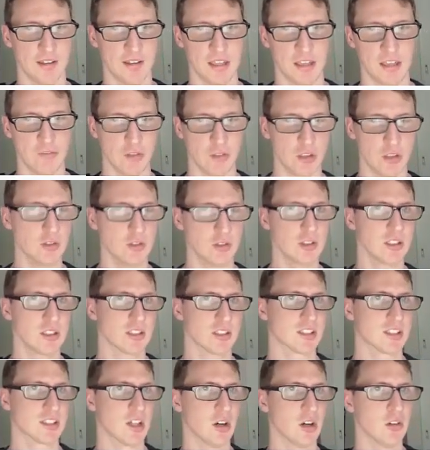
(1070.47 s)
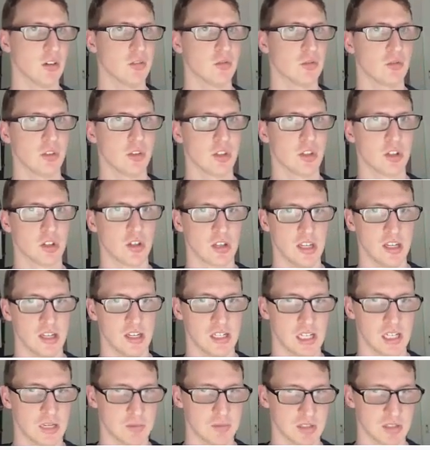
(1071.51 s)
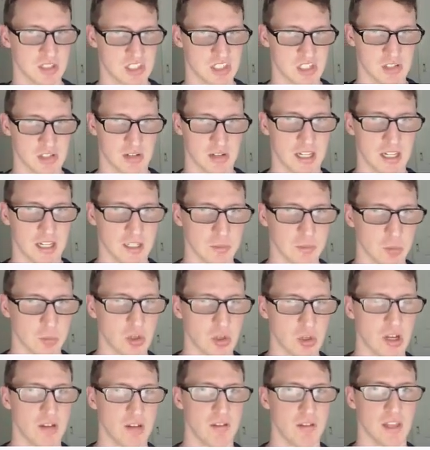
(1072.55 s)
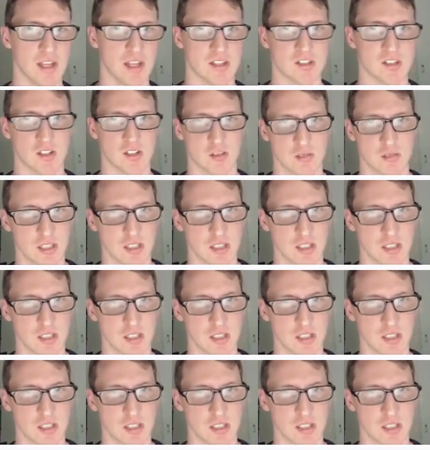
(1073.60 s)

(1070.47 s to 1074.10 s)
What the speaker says: If you do it yourself, you could end up just creating a book cover that's